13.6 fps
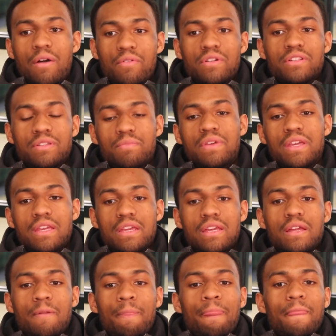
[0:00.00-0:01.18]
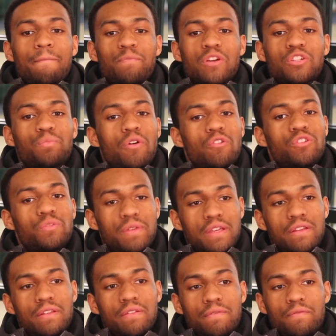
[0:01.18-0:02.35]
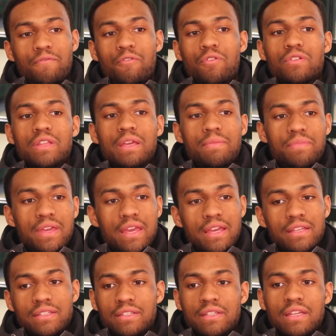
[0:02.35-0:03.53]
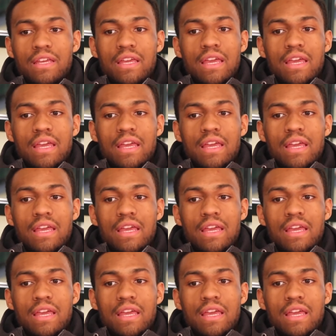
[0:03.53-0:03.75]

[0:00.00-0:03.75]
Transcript: I wanted to be a spokesman for the MPS